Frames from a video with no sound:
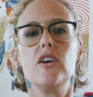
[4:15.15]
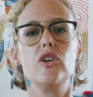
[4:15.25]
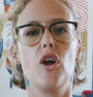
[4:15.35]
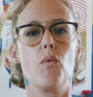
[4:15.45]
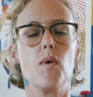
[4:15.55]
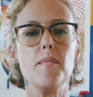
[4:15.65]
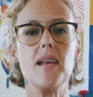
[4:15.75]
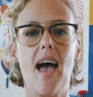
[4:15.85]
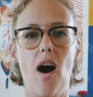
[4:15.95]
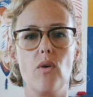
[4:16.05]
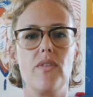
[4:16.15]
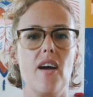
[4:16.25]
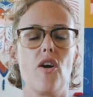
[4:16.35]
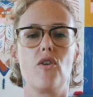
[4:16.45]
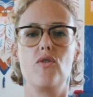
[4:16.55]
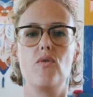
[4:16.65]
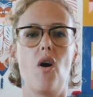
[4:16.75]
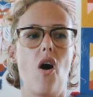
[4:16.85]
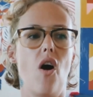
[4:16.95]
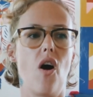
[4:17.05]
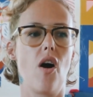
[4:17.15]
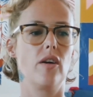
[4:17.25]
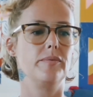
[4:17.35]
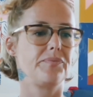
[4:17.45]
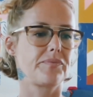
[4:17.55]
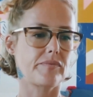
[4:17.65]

You know, women out there who are,